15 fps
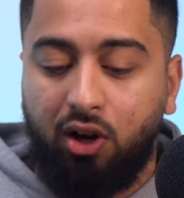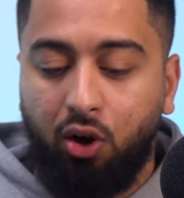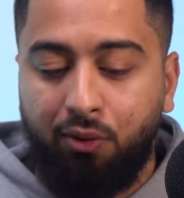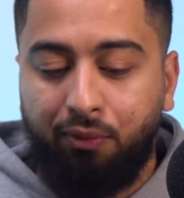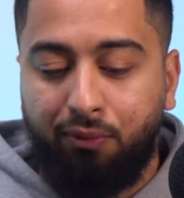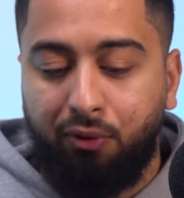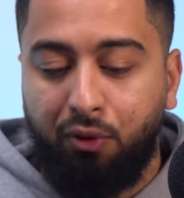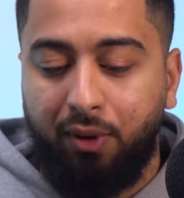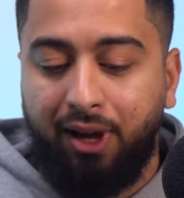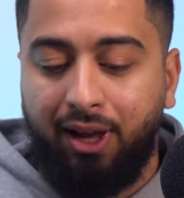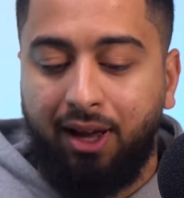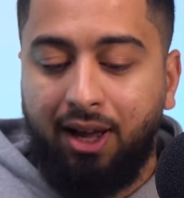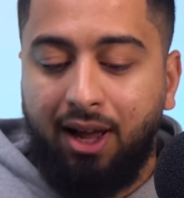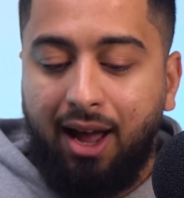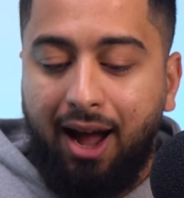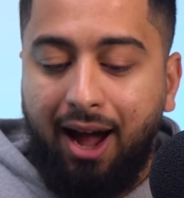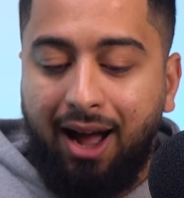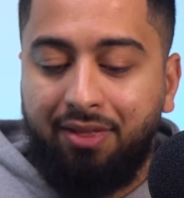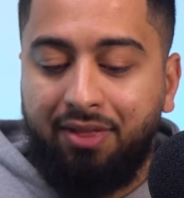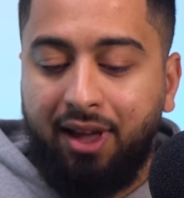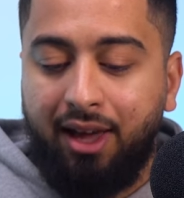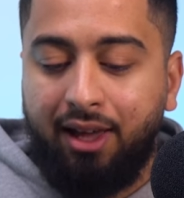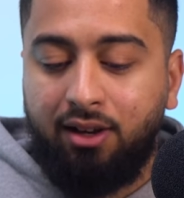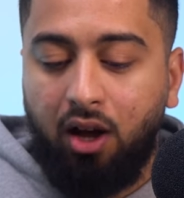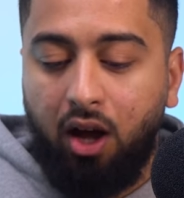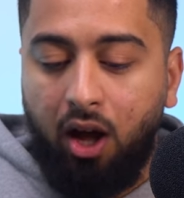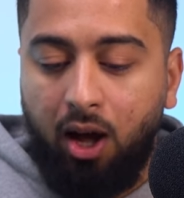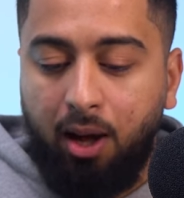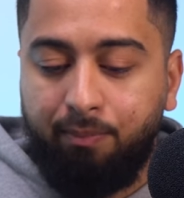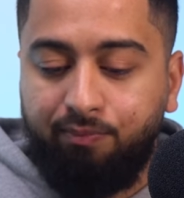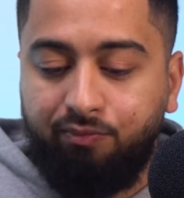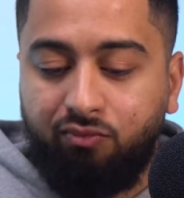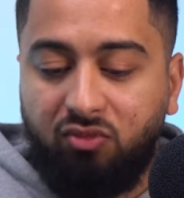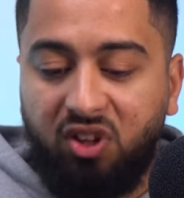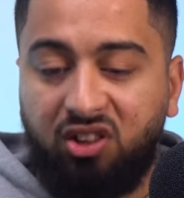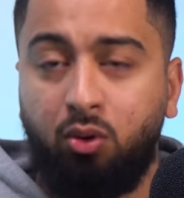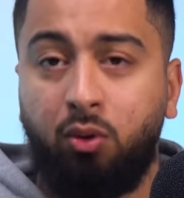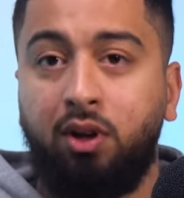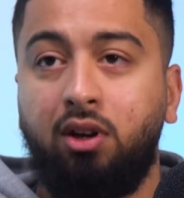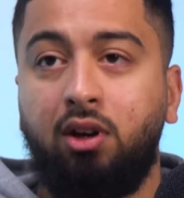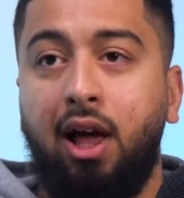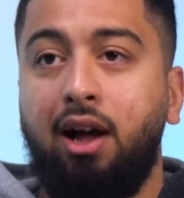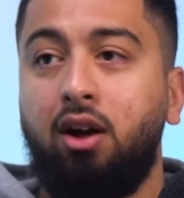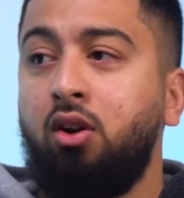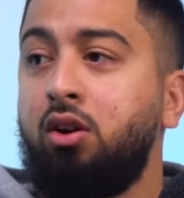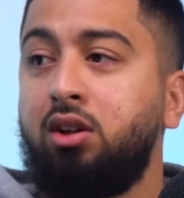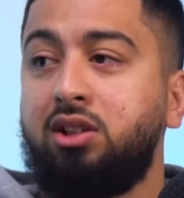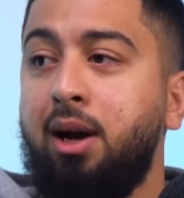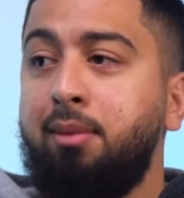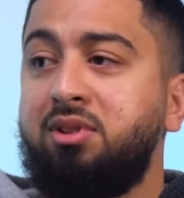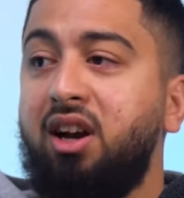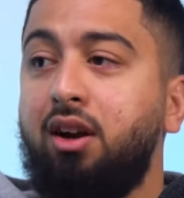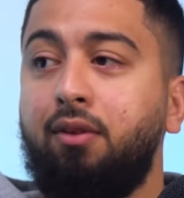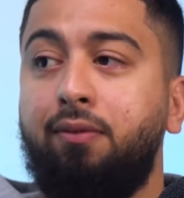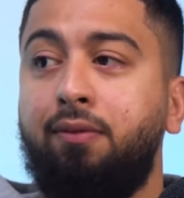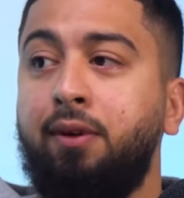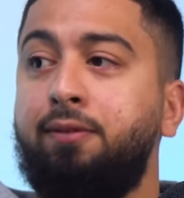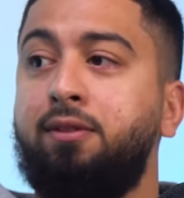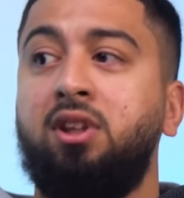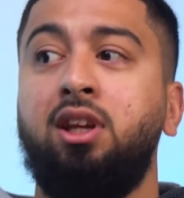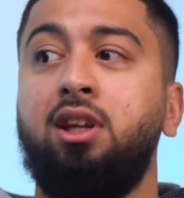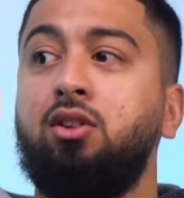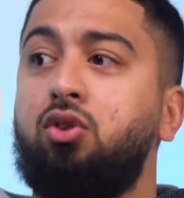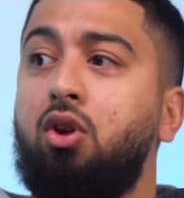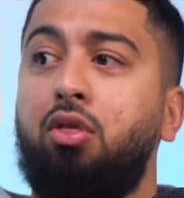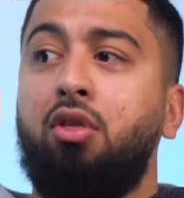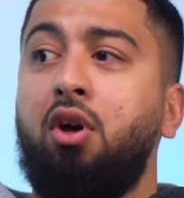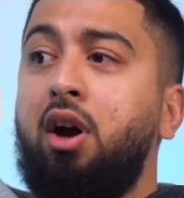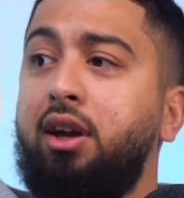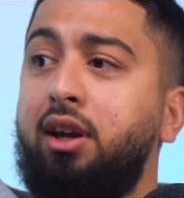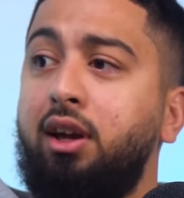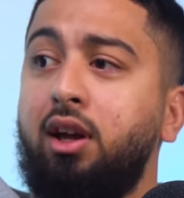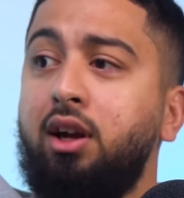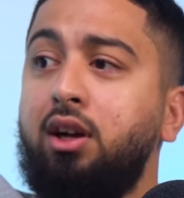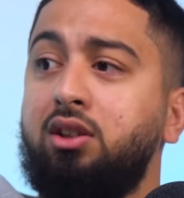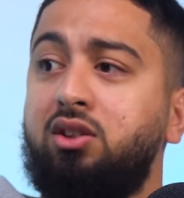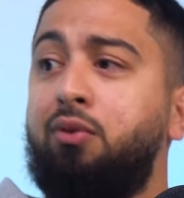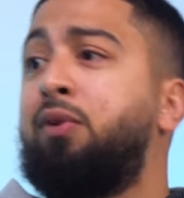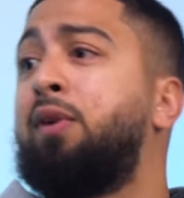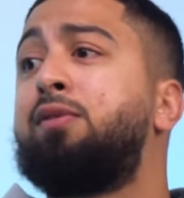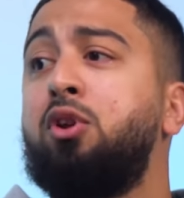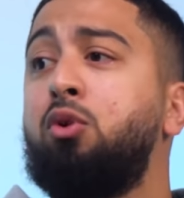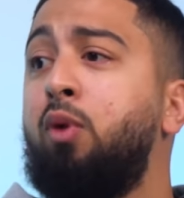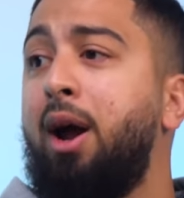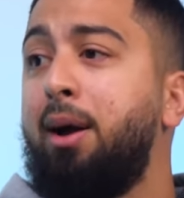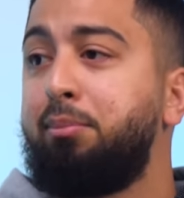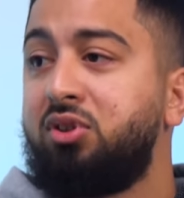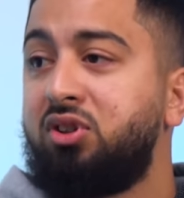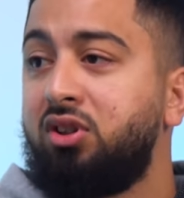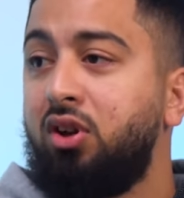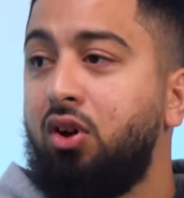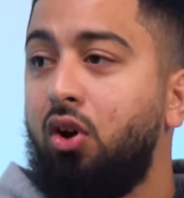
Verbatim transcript: going through it. And then um, they're doing like a lot of times like 15 to 30 to 50 reps